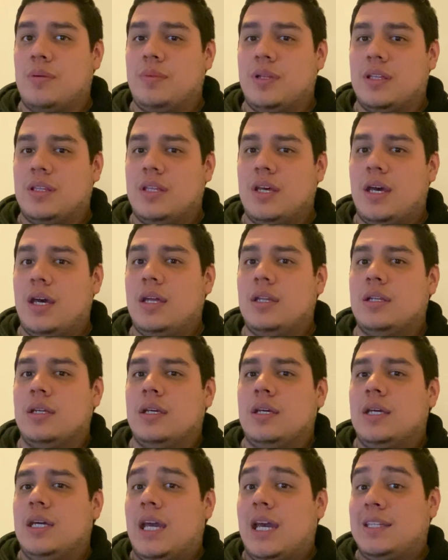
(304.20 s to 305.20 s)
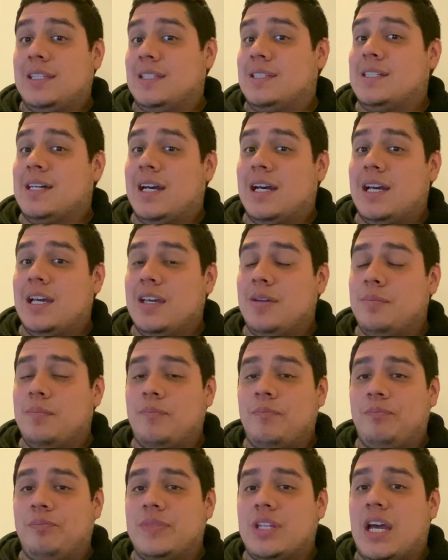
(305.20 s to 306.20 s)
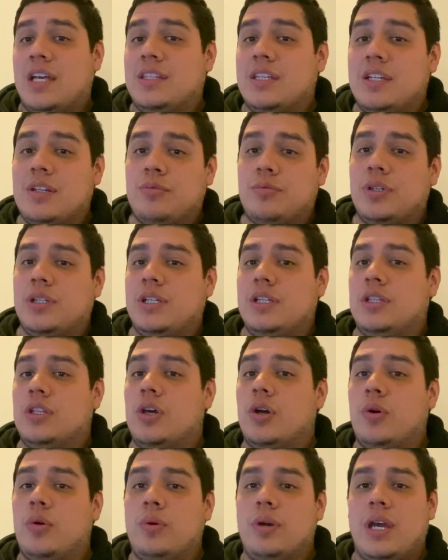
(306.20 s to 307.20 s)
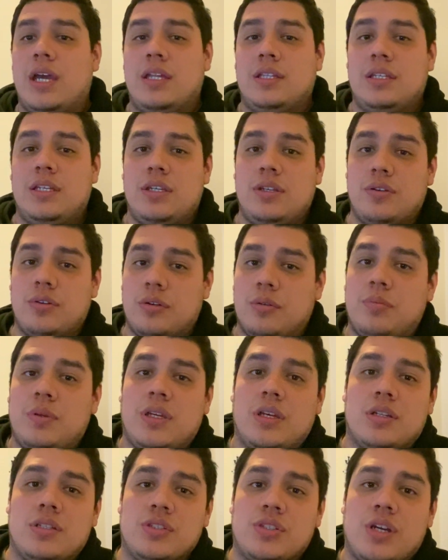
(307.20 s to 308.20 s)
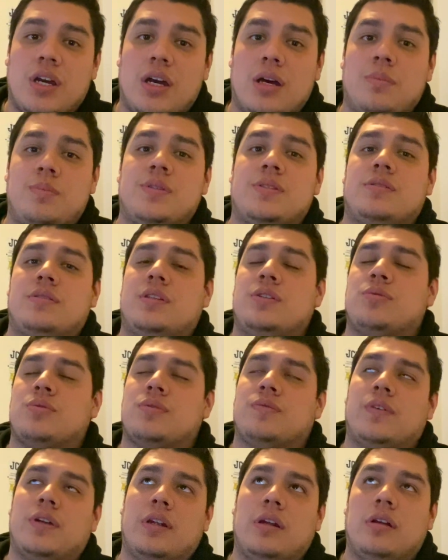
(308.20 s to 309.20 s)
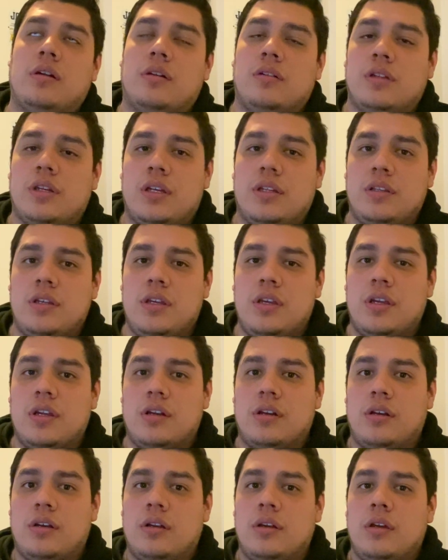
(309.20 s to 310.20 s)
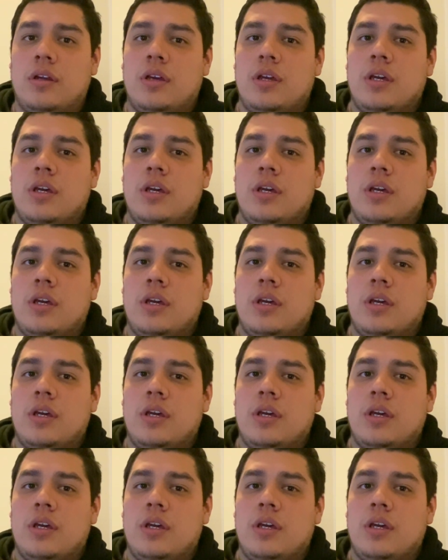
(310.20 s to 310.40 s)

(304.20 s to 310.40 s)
like that. At the time, I didn't really know any European shops. This was very early in the year.